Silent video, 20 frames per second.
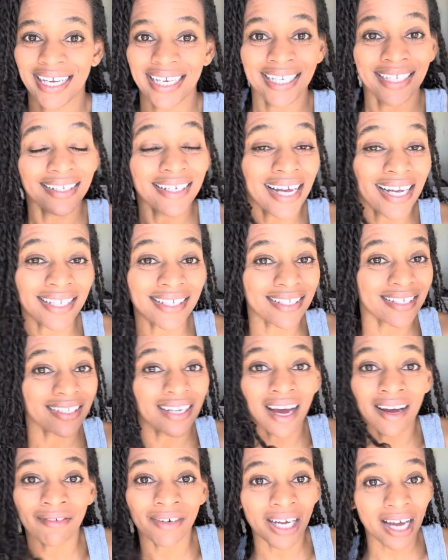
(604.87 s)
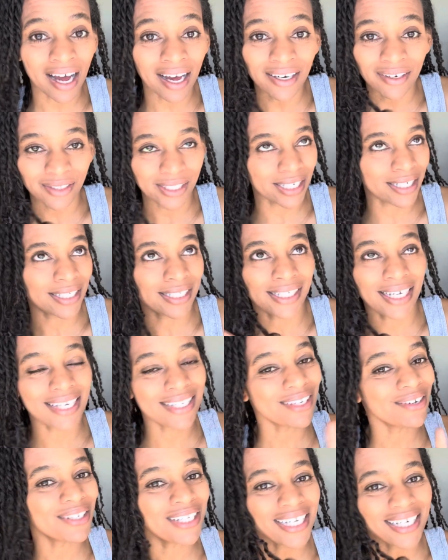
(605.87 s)
Eat less avocados. I didn't say
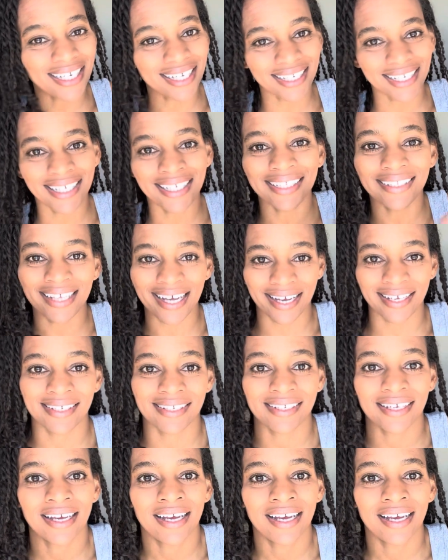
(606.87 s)
don't eat it. Eat less.